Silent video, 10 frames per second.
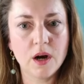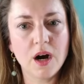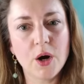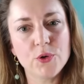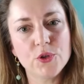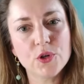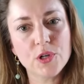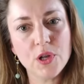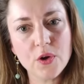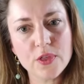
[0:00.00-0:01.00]
how your
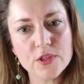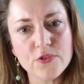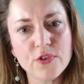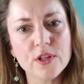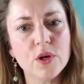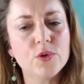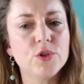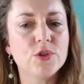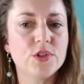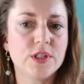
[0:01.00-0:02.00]
clothes feel on
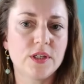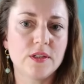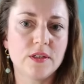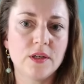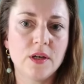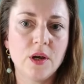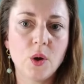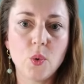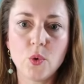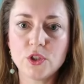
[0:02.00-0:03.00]
your skin,
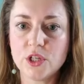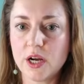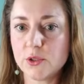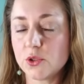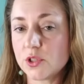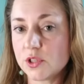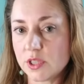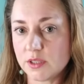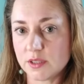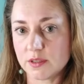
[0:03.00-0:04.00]
what are you
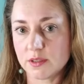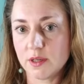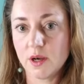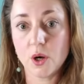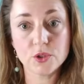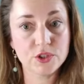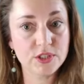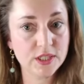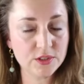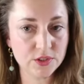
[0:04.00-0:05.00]
sitting or
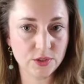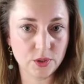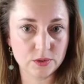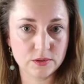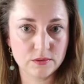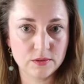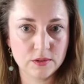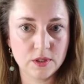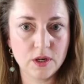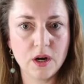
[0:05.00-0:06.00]
standing on,
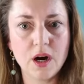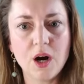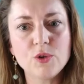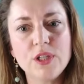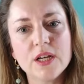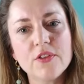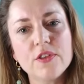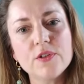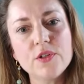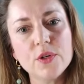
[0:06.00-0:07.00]
how does
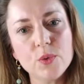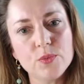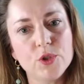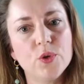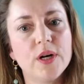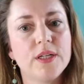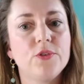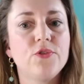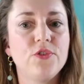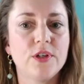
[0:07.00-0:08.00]
the room you are
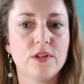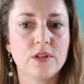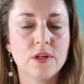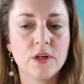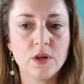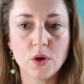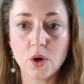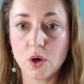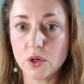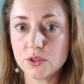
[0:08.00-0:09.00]
in feel,
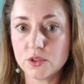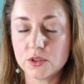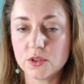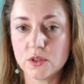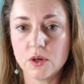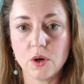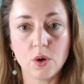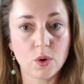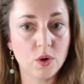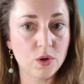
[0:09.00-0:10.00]
hot
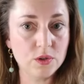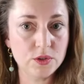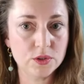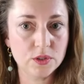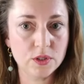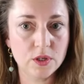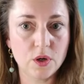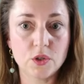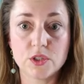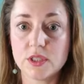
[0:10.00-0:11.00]
or cold
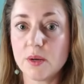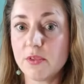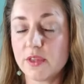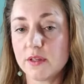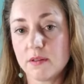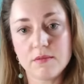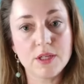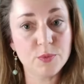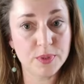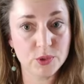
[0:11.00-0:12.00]
or something
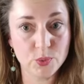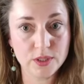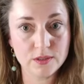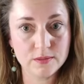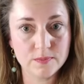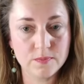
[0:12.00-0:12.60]
in between,